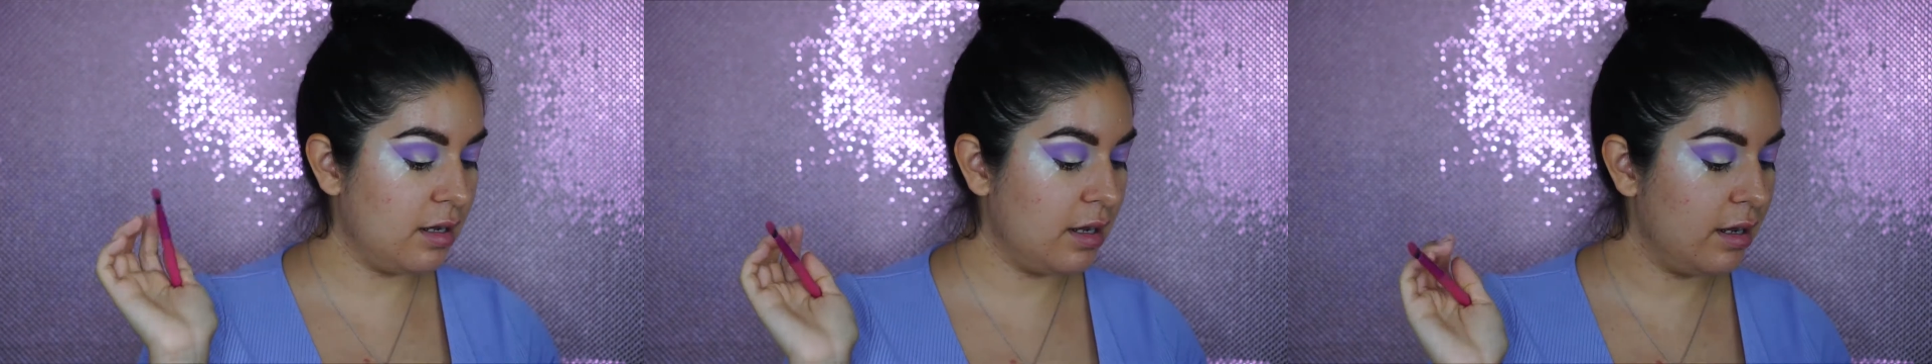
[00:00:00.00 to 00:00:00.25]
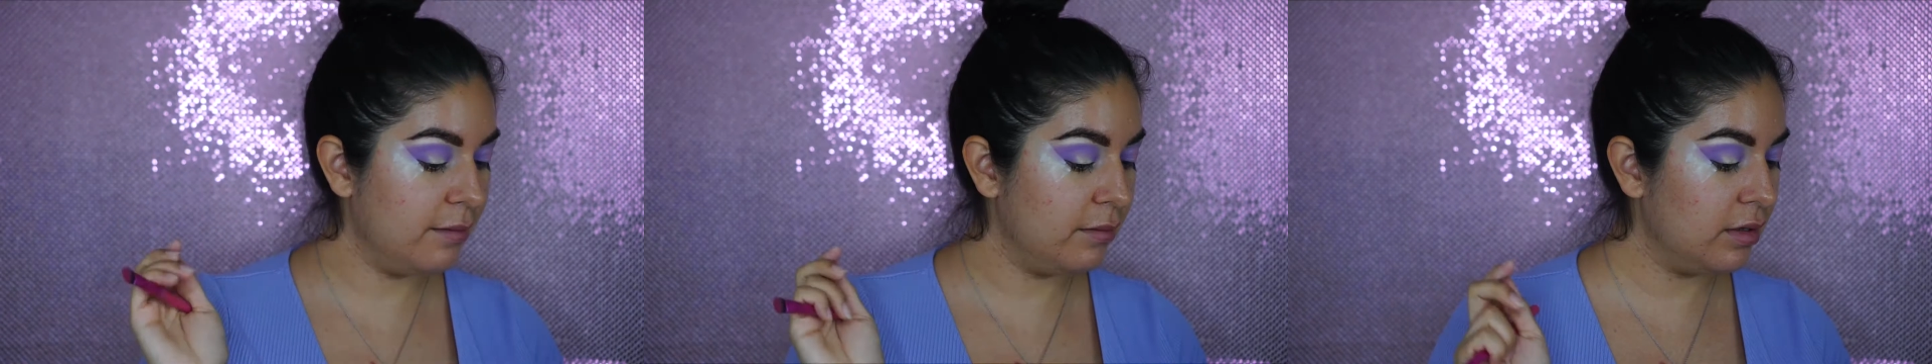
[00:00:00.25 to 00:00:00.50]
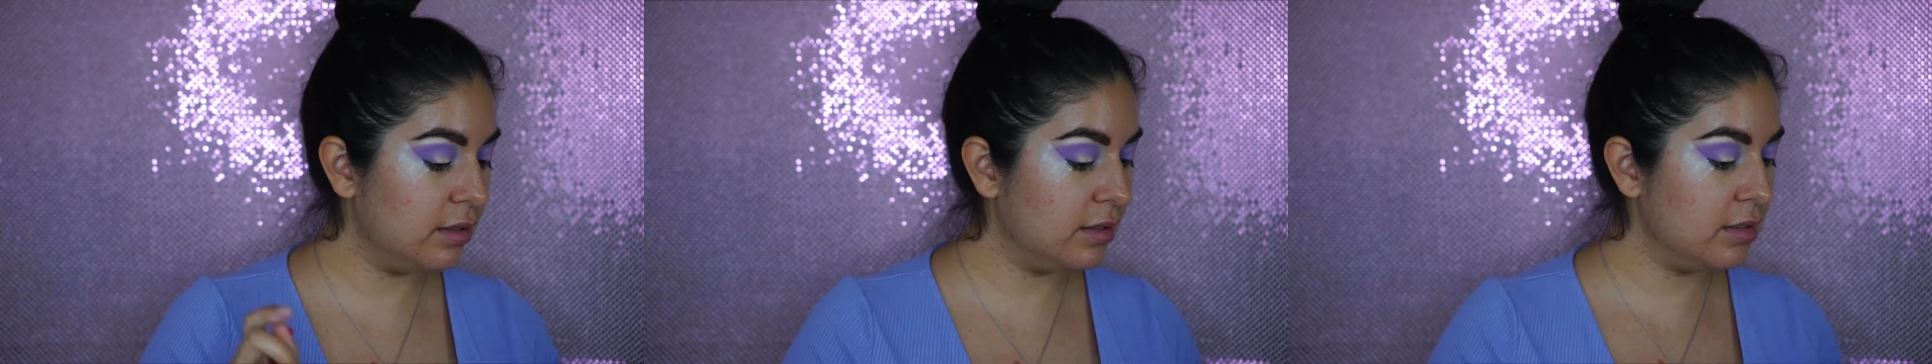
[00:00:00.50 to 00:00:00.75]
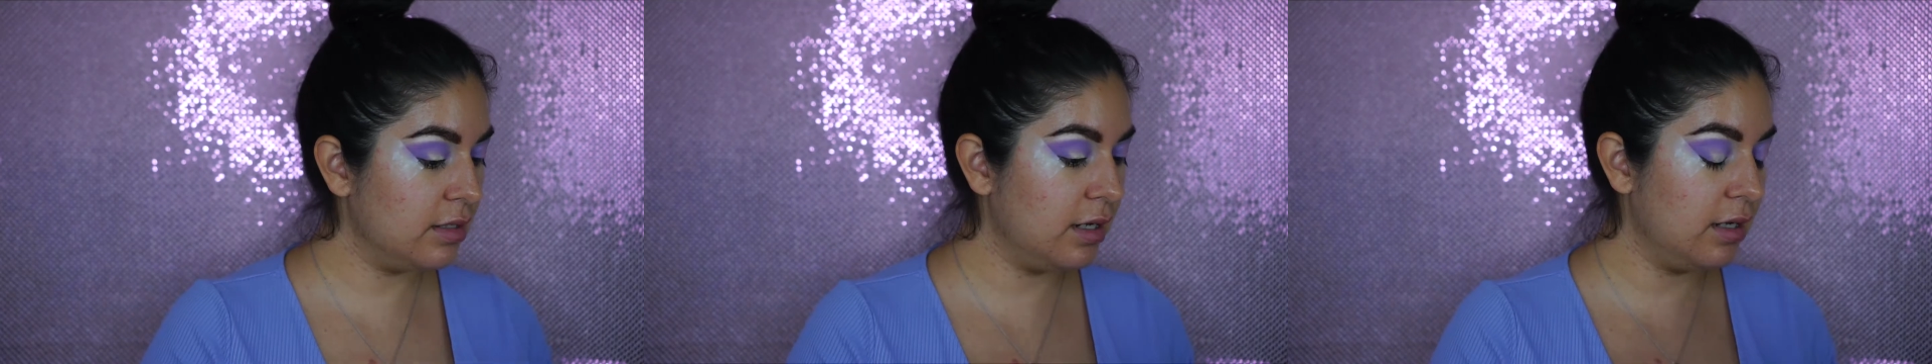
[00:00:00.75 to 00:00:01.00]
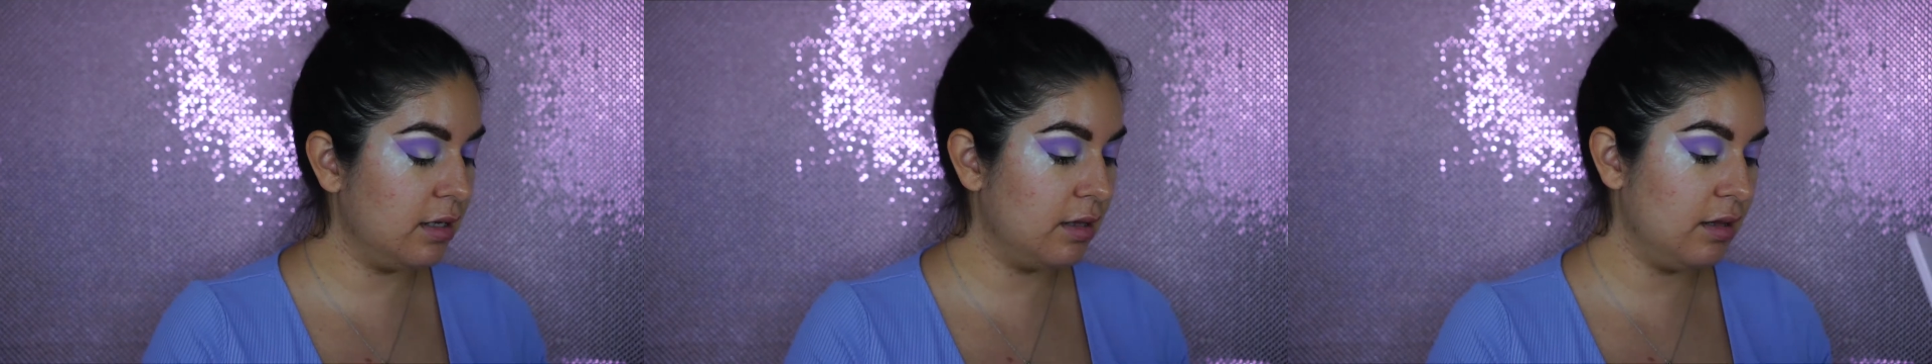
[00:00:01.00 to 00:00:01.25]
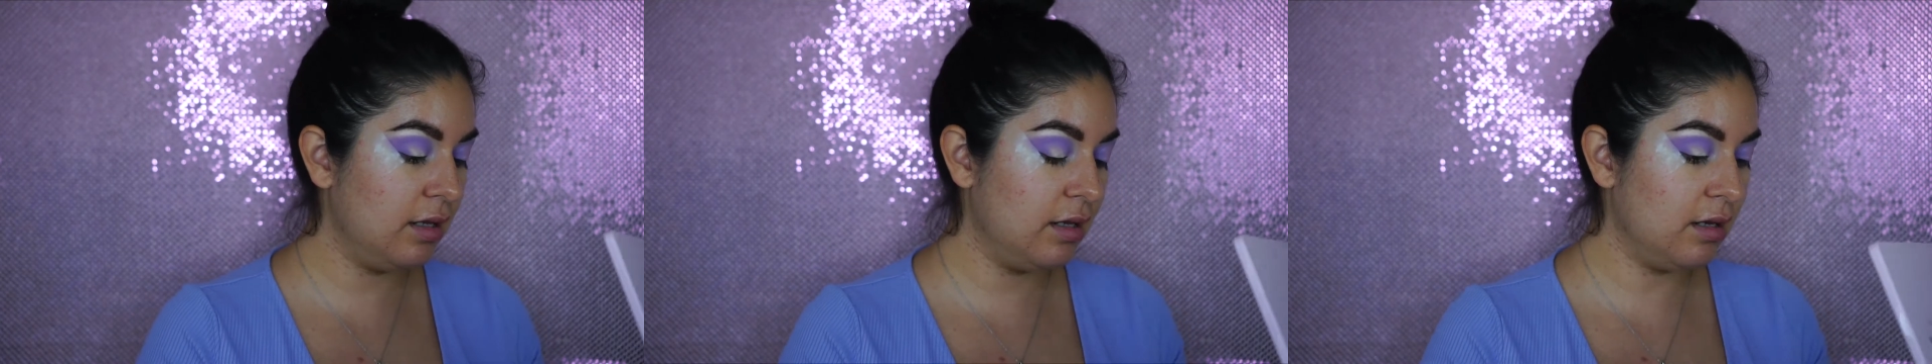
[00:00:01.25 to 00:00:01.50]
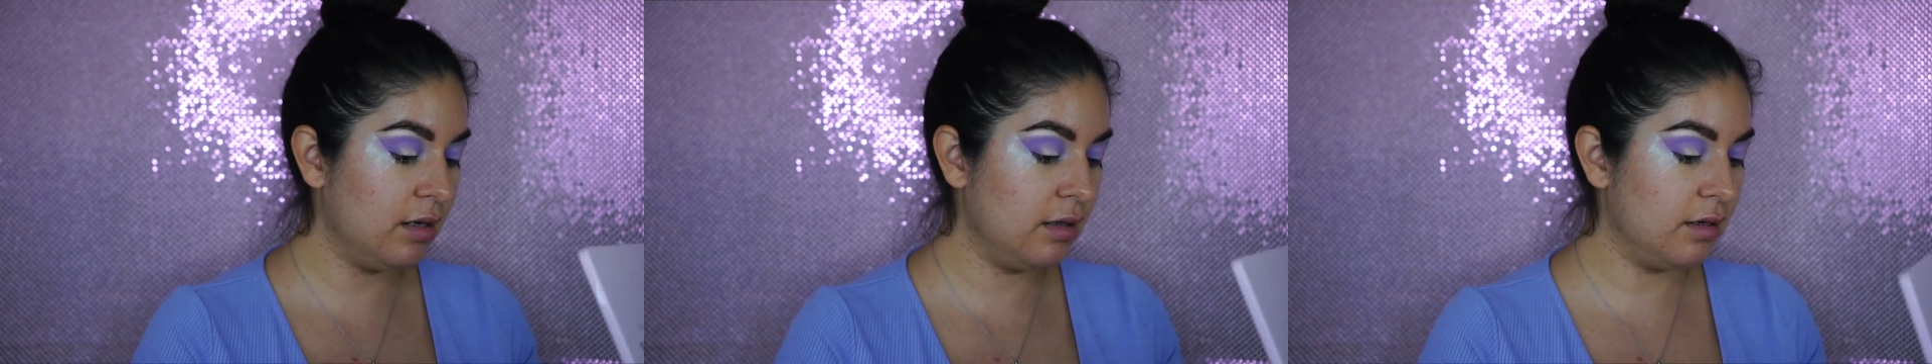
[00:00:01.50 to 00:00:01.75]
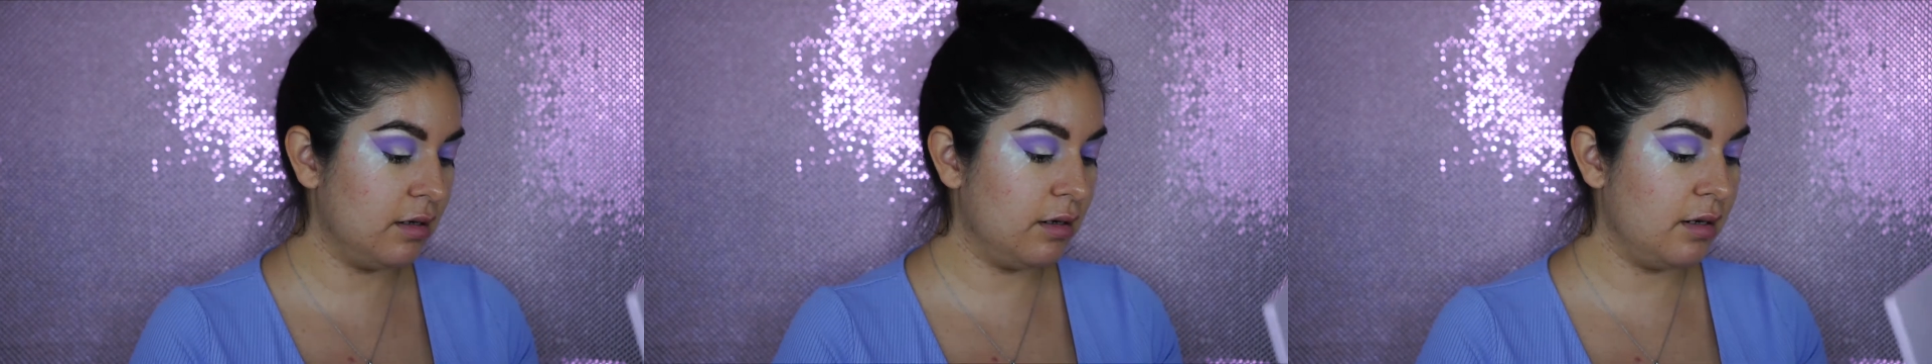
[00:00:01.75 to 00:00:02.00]
I'm gonna take the
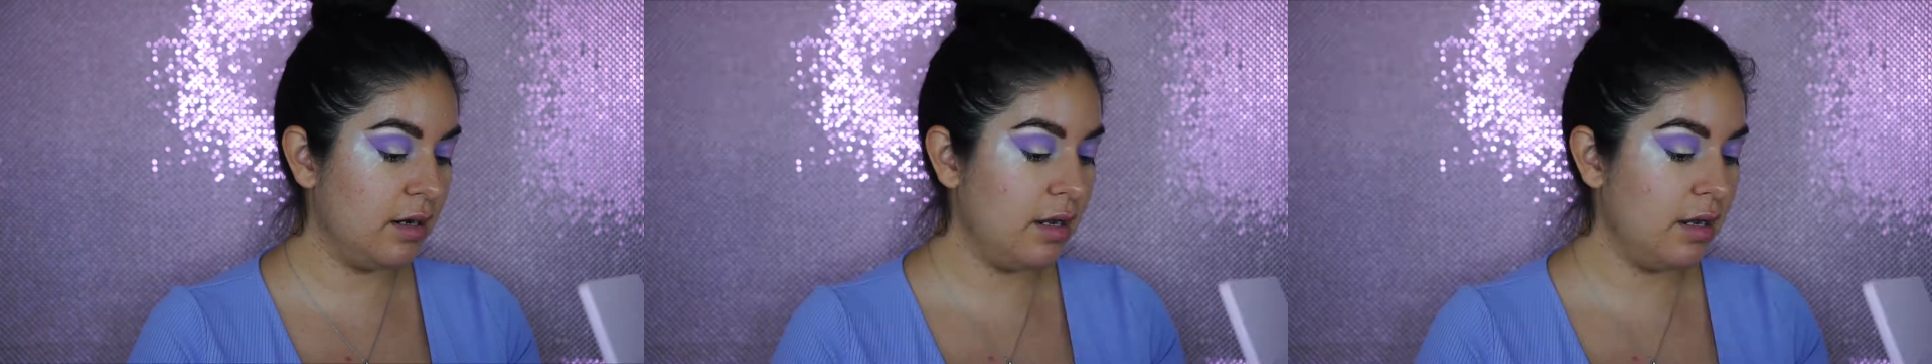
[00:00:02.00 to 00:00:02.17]
color